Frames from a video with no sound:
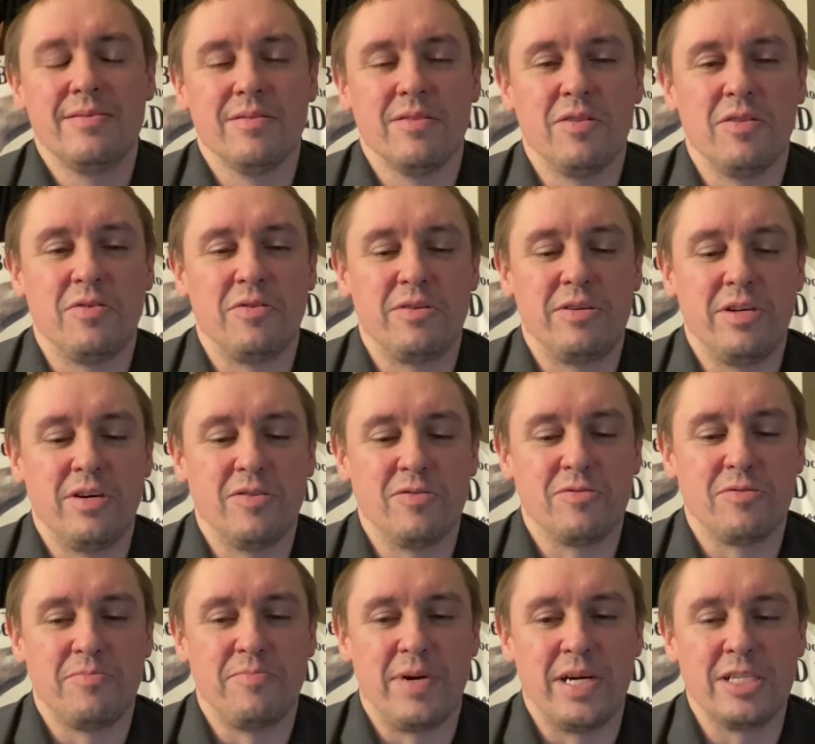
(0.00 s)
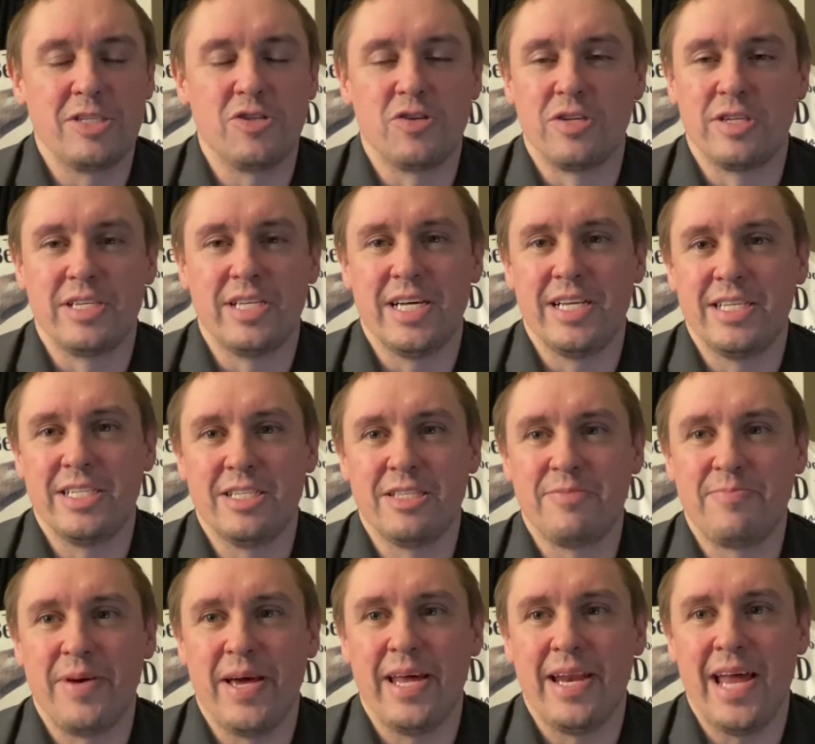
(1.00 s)
Lord knows my short attention
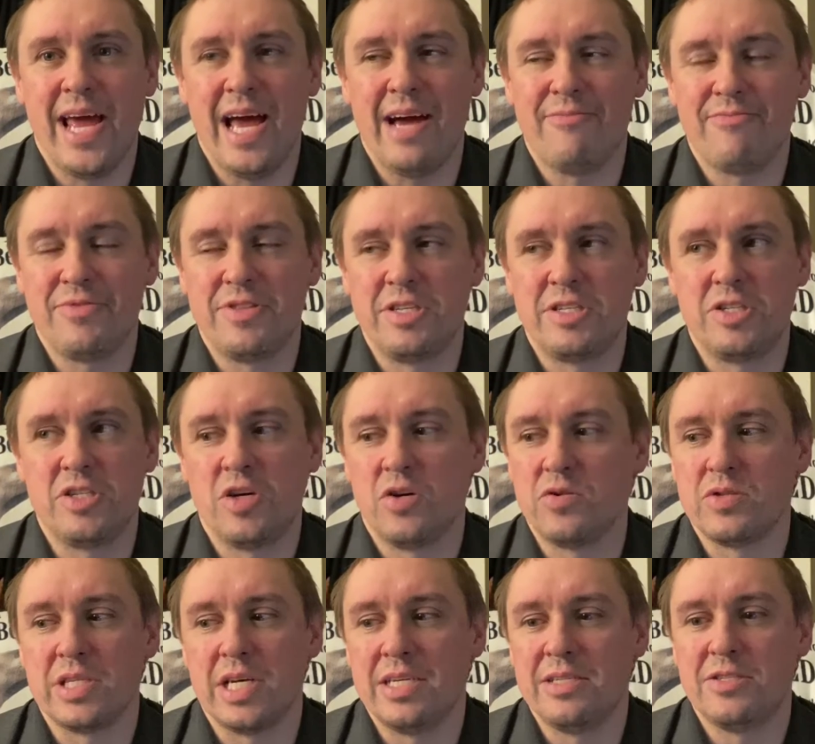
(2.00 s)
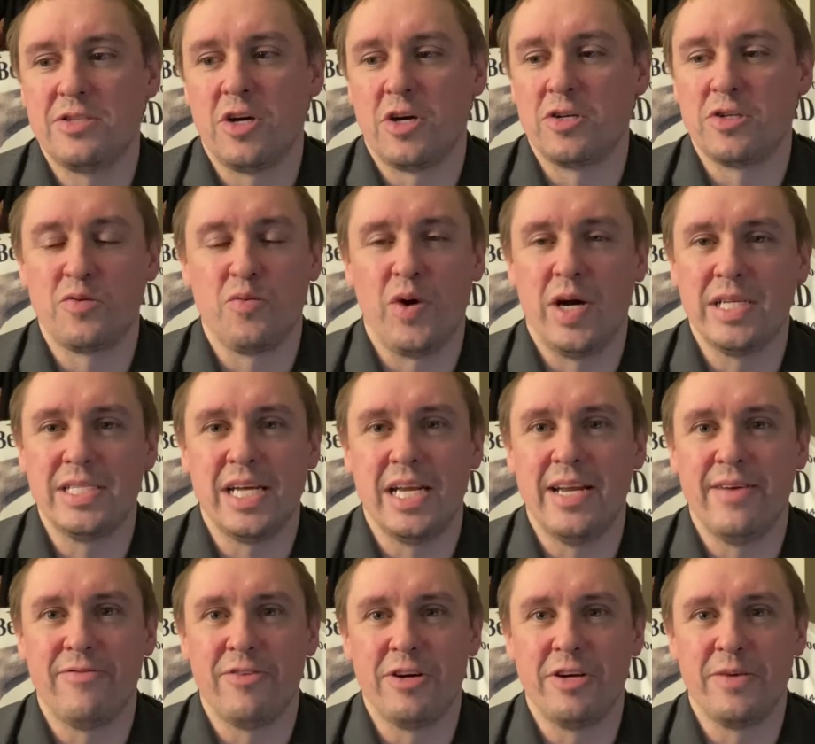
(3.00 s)
span, half the shows I start to watch I
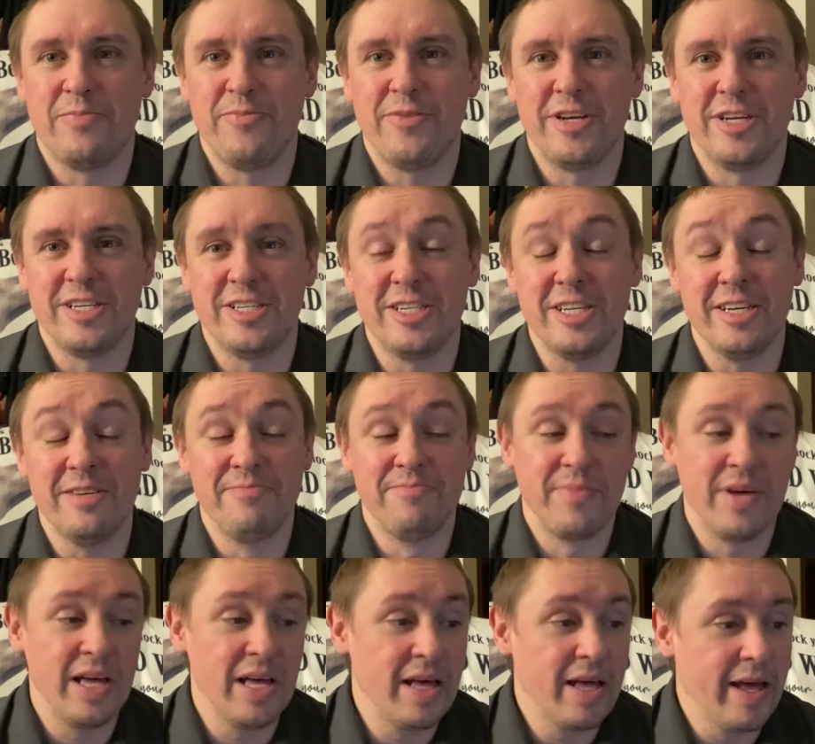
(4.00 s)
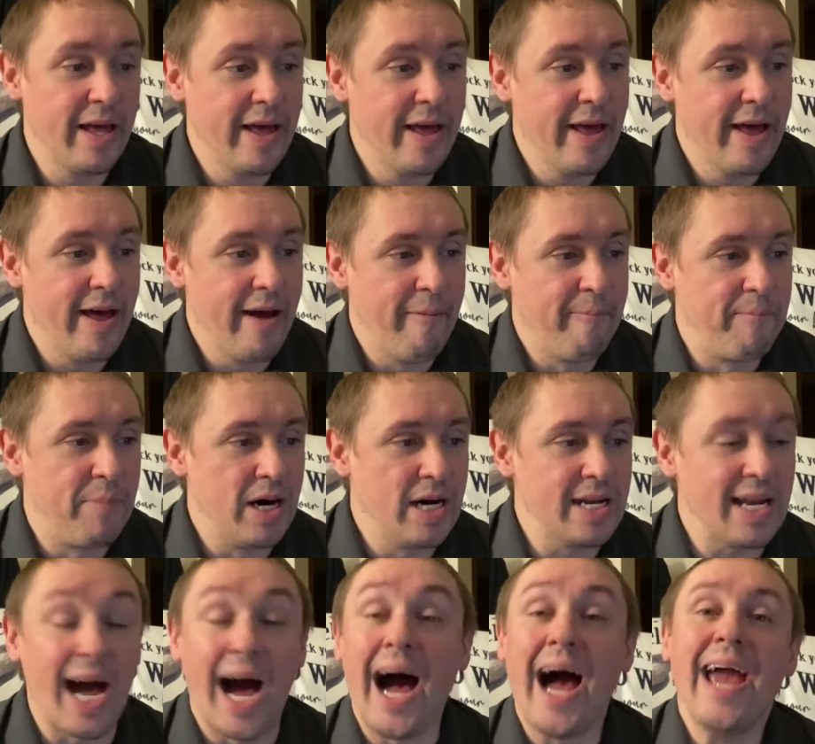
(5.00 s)
never end up finishing.
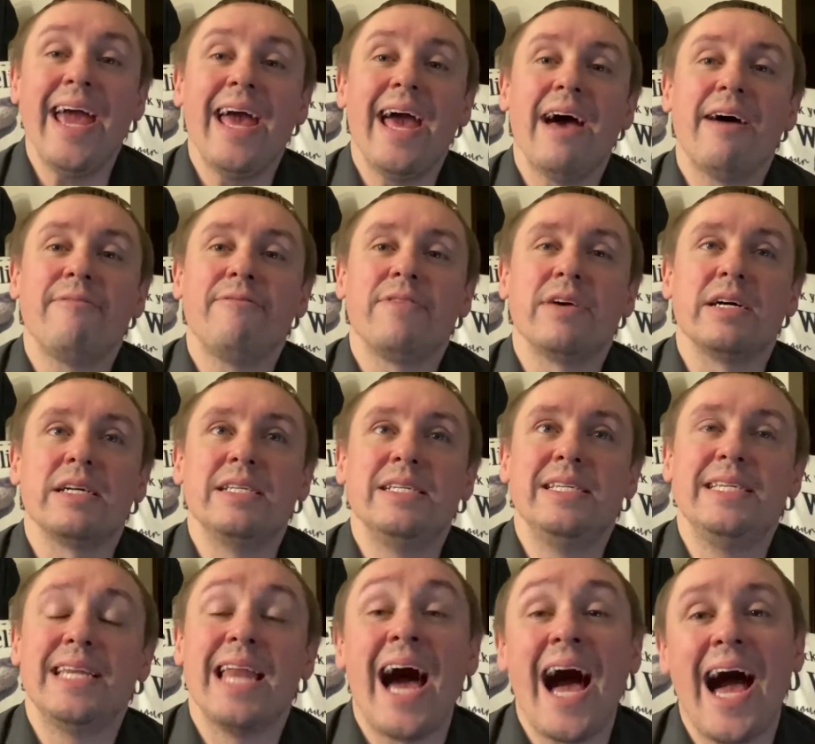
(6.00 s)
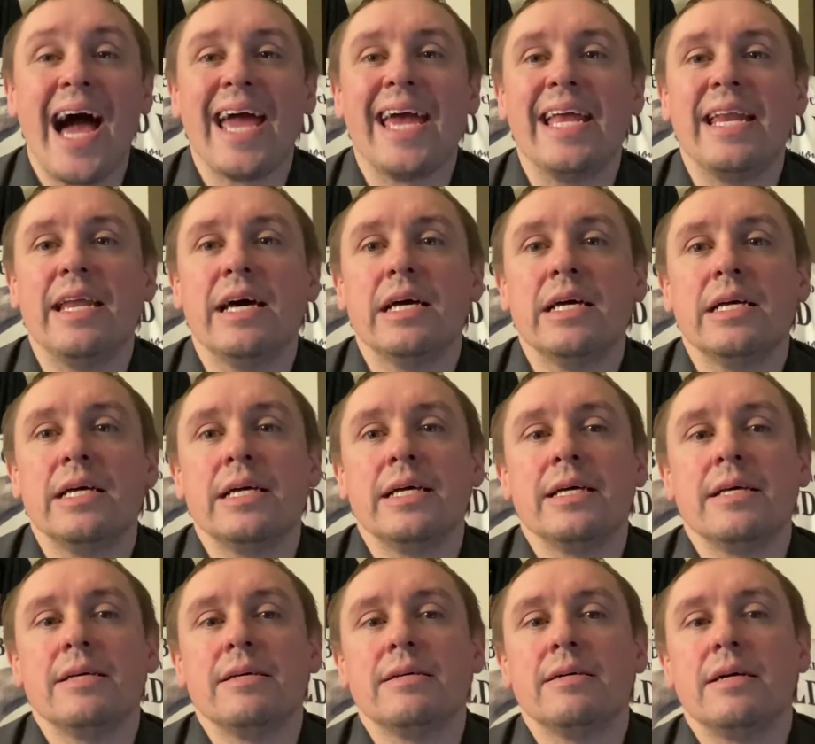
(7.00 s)
But I have 9
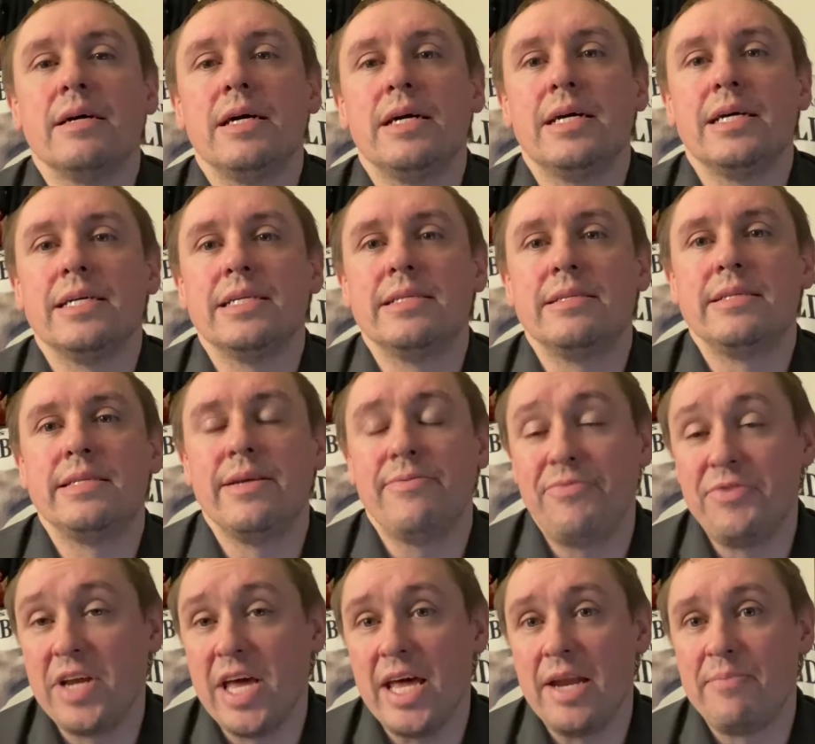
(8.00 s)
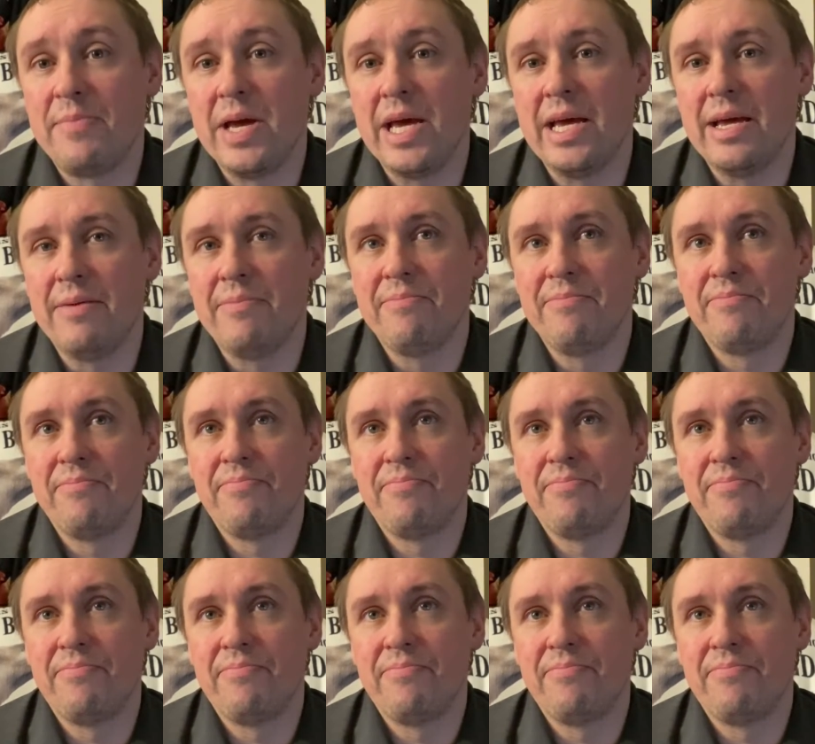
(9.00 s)
different anime